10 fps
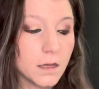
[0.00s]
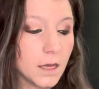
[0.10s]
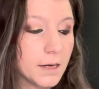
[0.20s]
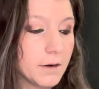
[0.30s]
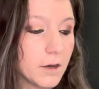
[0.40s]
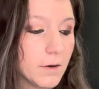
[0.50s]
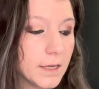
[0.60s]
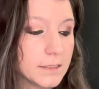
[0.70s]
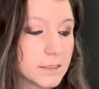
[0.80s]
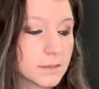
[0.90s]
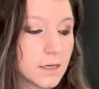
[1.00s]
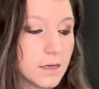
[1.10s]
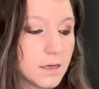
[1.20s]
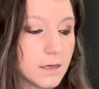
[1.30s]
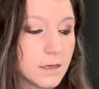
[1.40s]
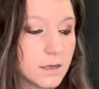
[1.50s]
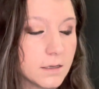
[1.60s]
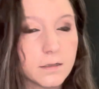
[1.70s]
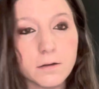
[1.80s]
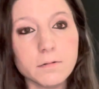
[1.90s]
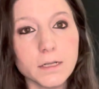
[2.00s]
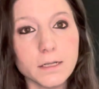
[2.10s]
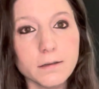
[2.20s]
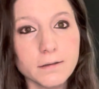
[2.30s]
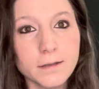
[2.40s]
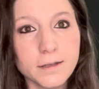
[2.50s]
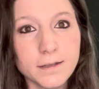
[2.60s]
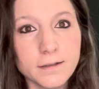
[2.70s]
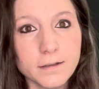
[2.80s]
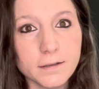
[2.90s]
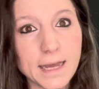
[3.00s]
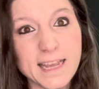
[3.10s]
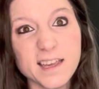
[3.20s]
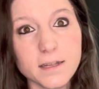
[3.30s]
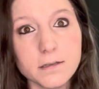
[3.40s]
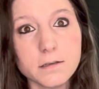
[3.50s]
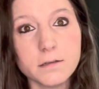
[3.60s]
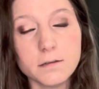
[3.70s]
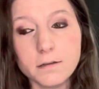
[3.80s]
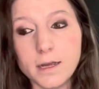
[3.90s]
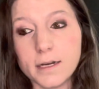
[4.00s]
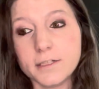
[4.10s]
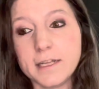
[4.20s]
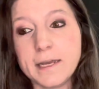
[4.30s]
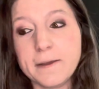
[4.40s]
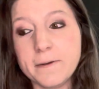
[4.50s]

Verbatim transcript: I don't know. I just don't really like kids, actually.